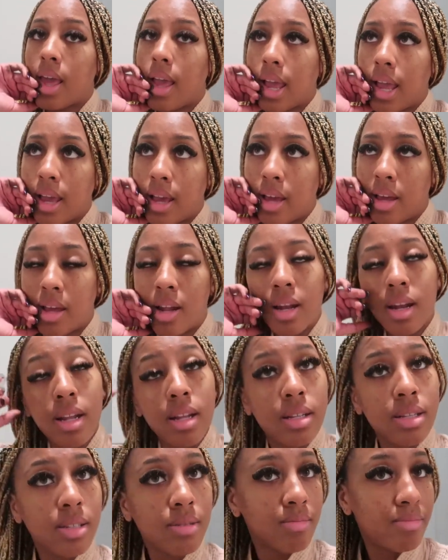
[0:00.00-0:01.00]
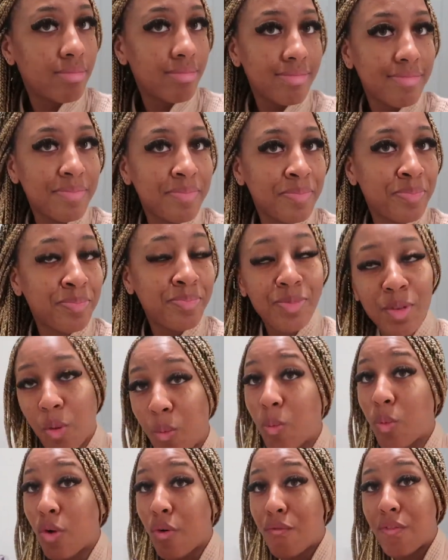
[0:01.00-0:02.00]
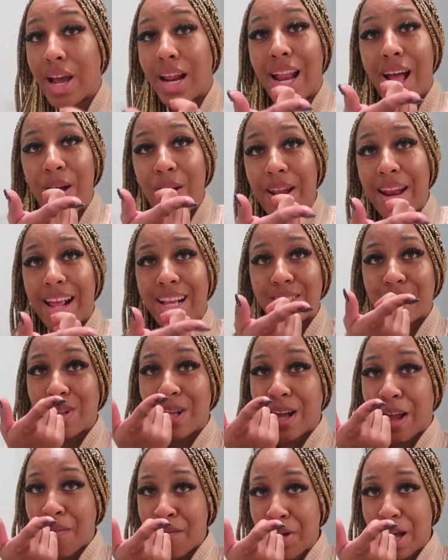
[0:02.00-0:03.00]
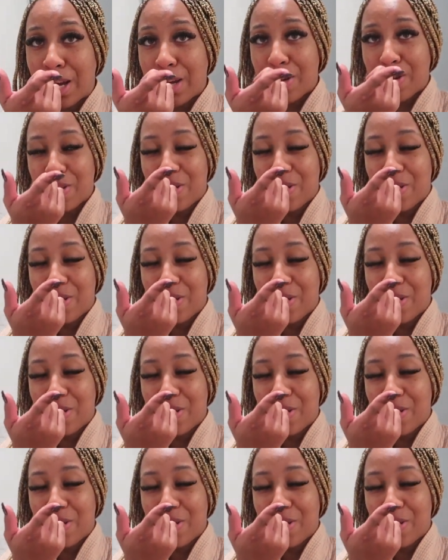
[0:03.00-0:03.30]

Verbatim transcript: and we'll find out in the next vlog if I